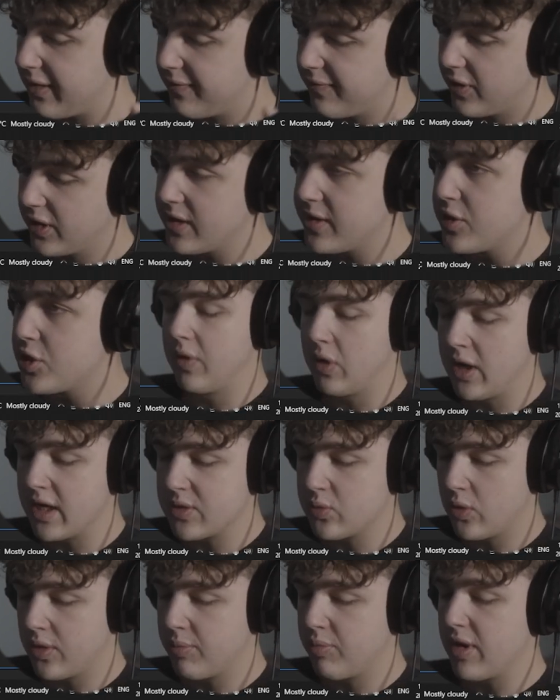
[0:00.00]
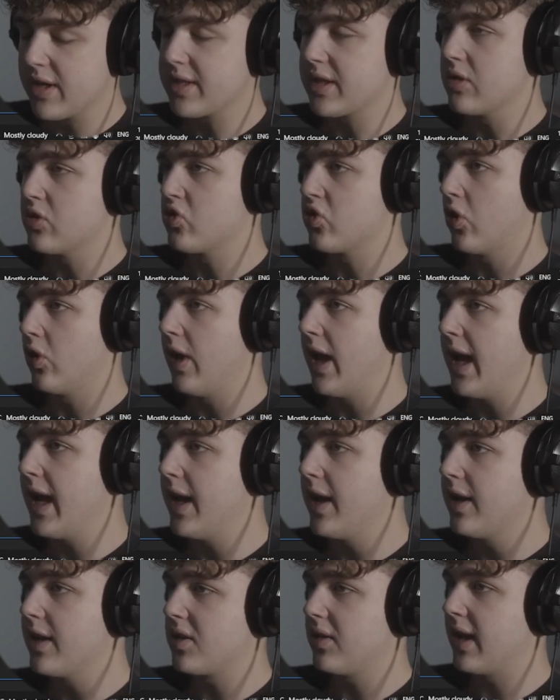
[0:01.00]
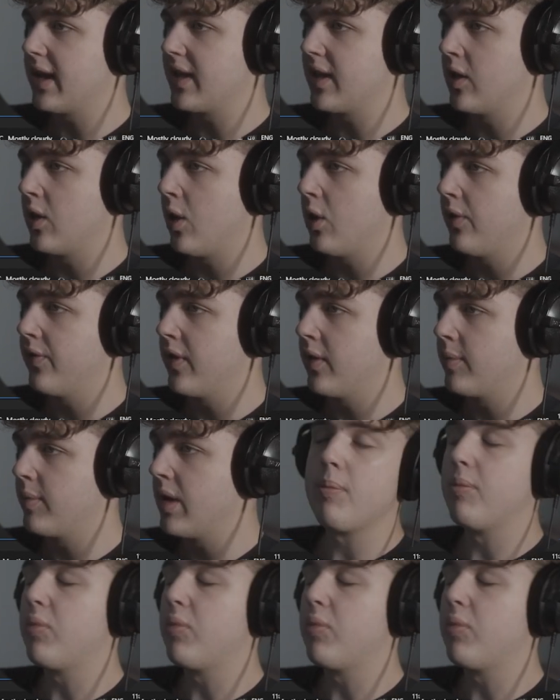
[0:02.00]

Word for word: footage, you guys want to press Ctrl A, selecting all of them.